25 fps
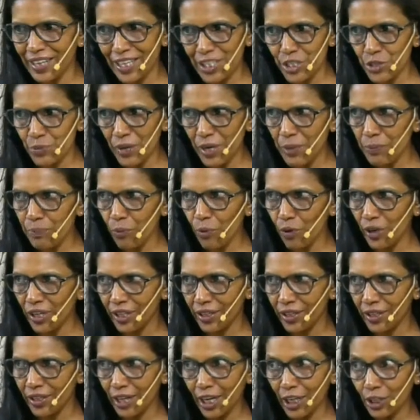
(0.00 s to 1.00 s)
That's my
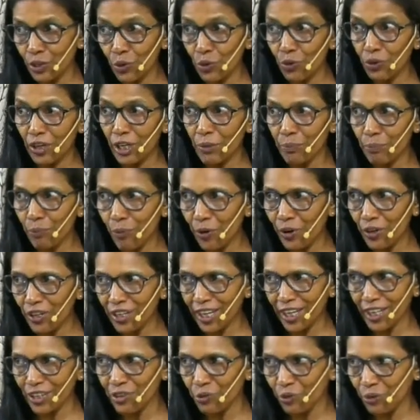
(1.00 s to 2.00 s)
point. Concluding
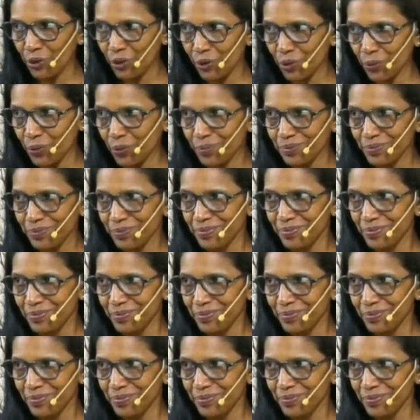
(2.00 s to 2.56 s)
point I told you.